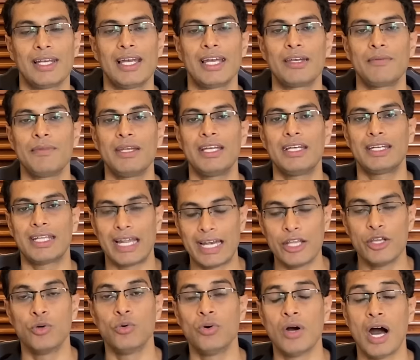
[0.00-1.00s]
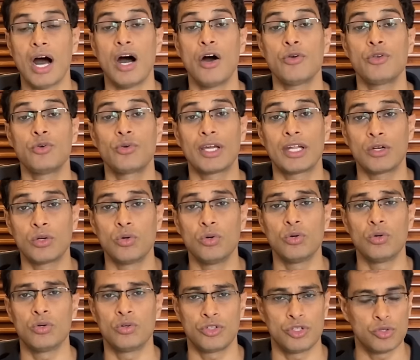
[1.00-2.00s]
Let me tell you how you can
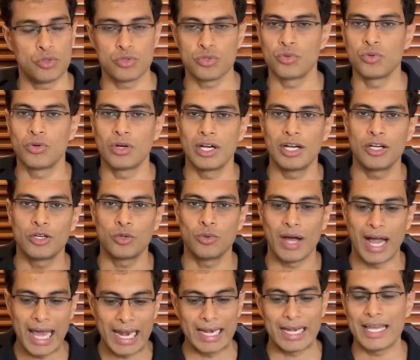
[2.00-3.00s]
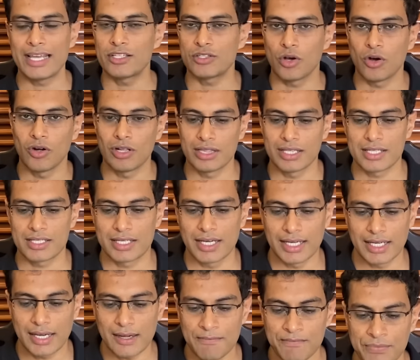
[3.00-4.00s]
go use Google to analyze all this
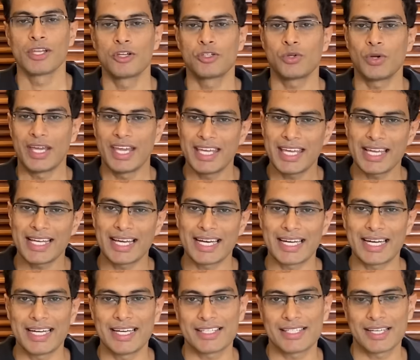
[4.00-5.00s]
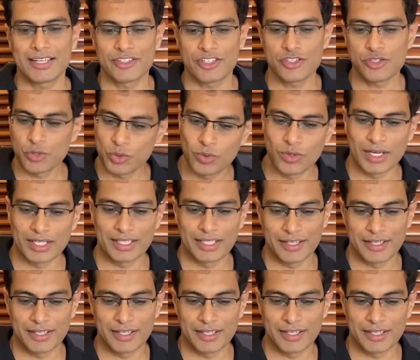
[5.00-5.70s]
data. So ek ek karke discussion shuru karte